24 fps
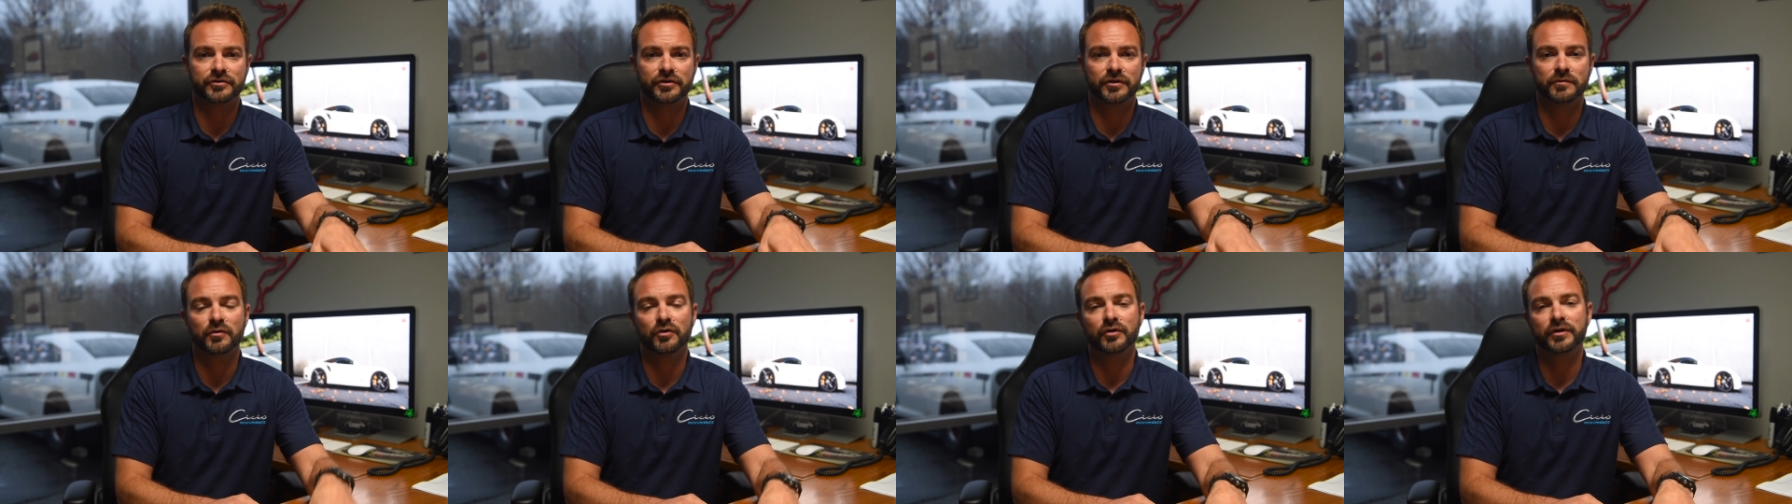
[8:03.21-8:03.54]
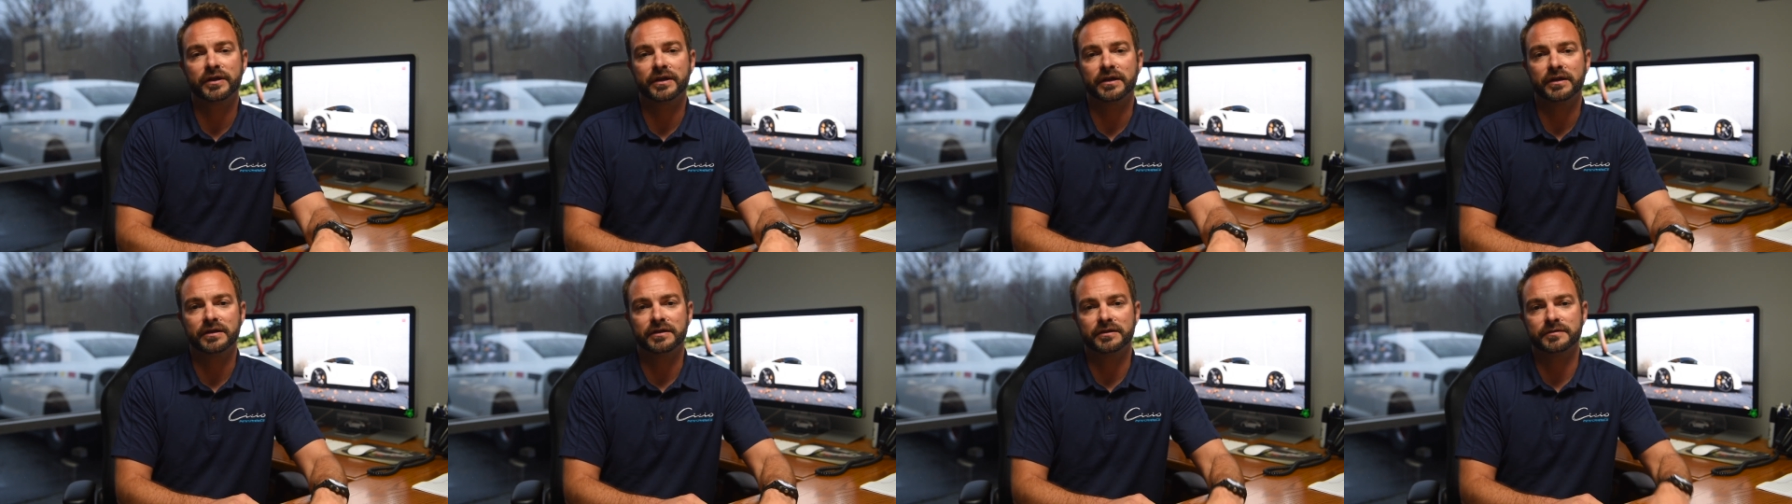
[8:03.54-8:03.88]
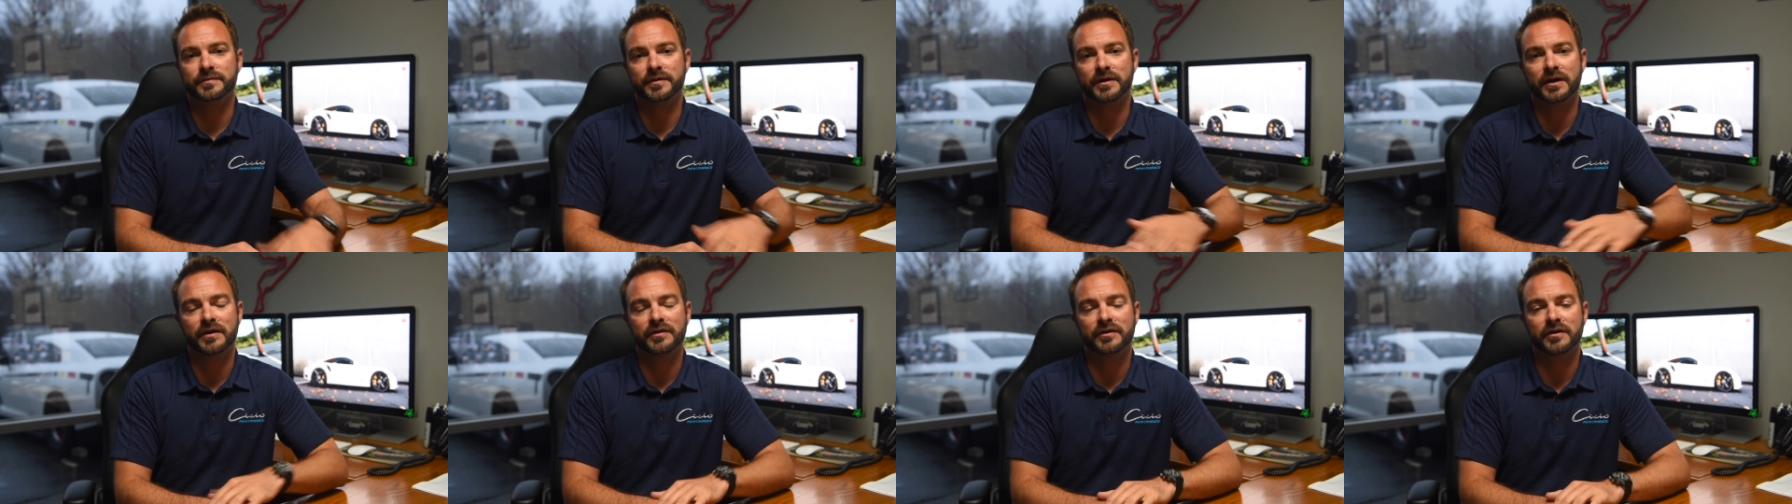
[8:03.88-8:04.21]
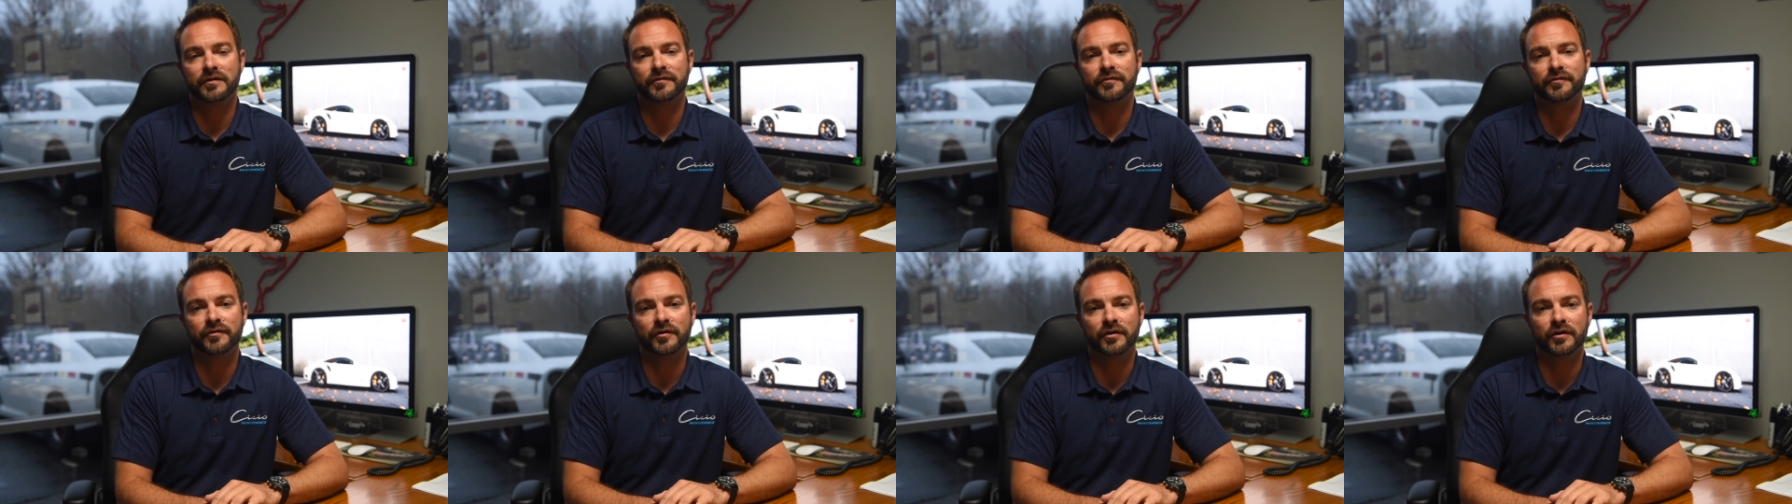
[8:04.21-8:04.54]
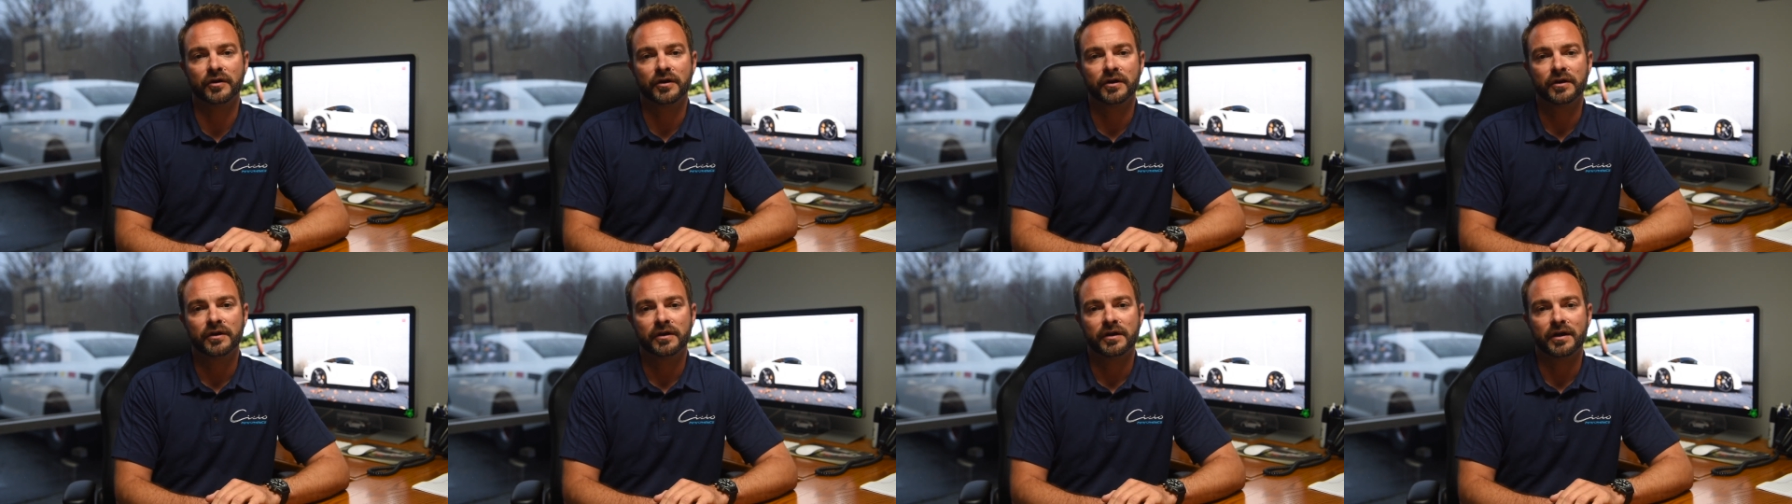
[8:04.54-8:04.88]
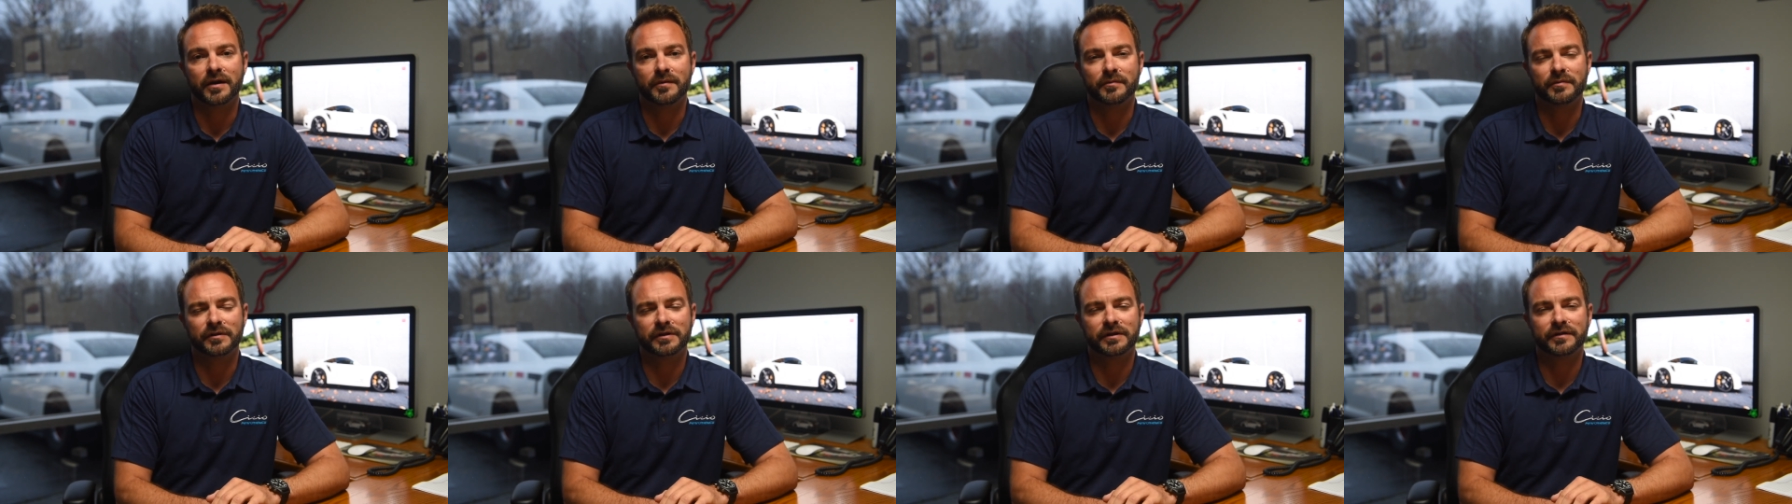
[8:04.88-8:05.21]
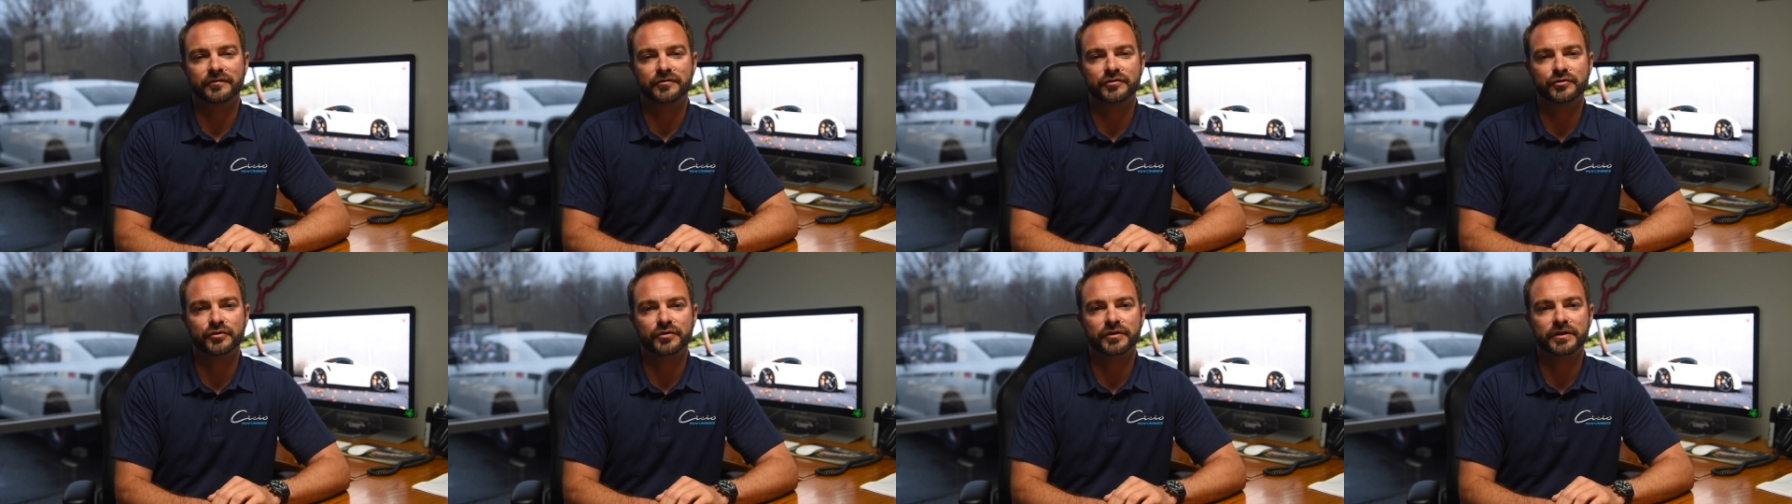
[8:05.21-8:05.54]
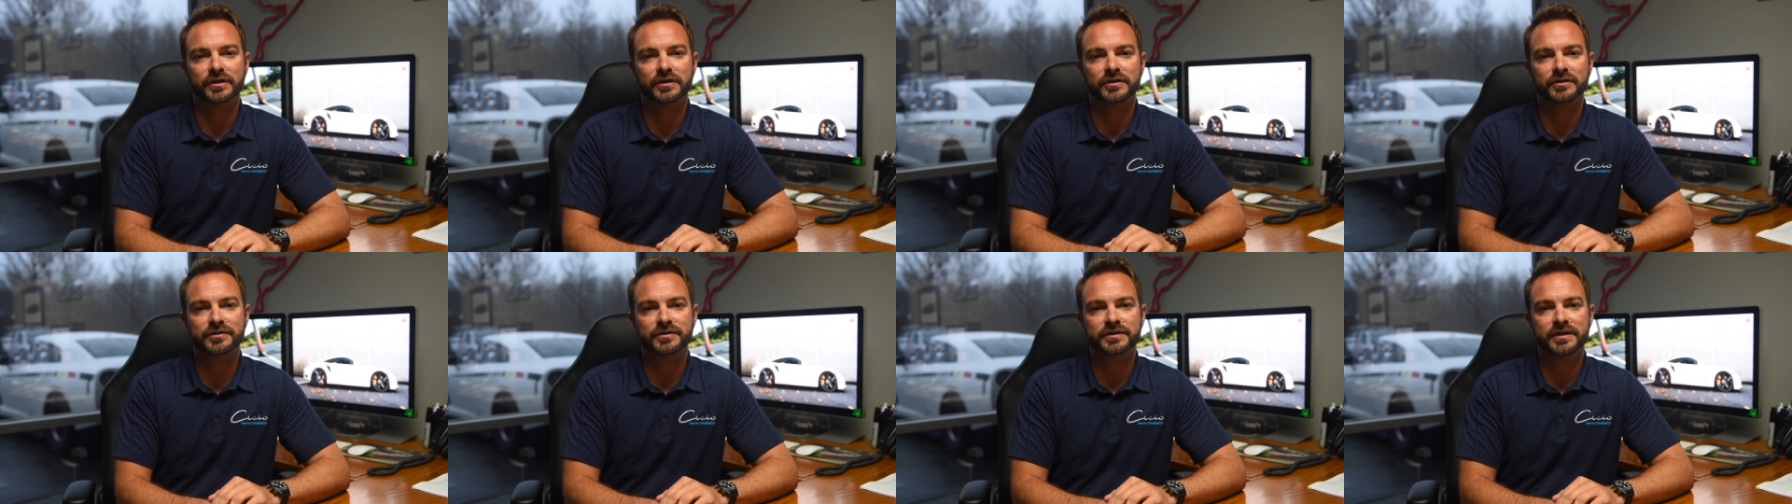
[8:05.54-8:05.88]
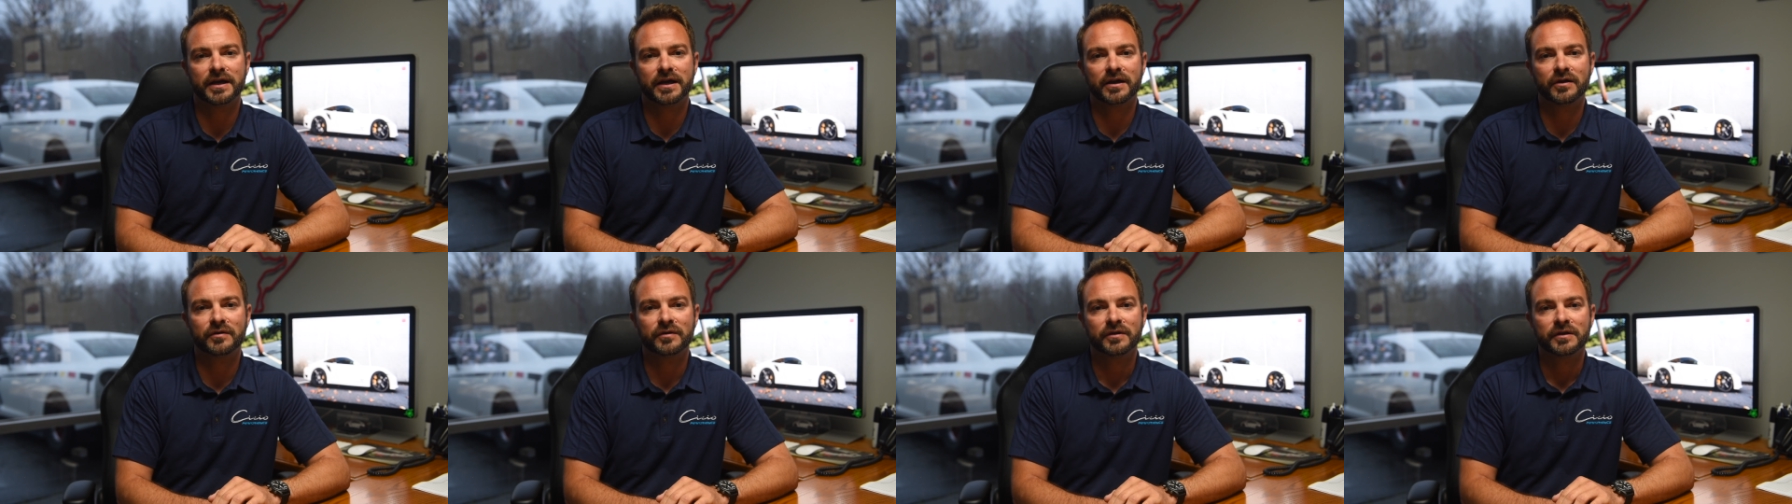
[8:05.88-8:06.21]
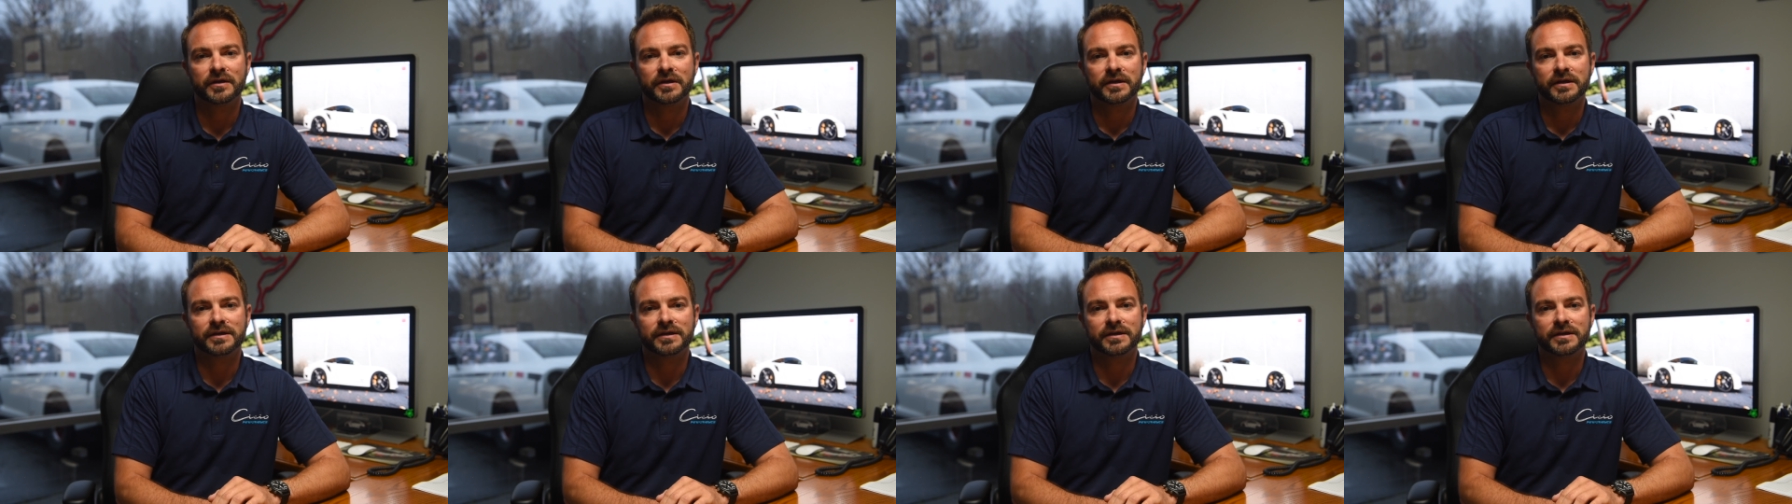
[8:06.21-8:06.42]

turbo kit has been on there for, I believe, 2 years now.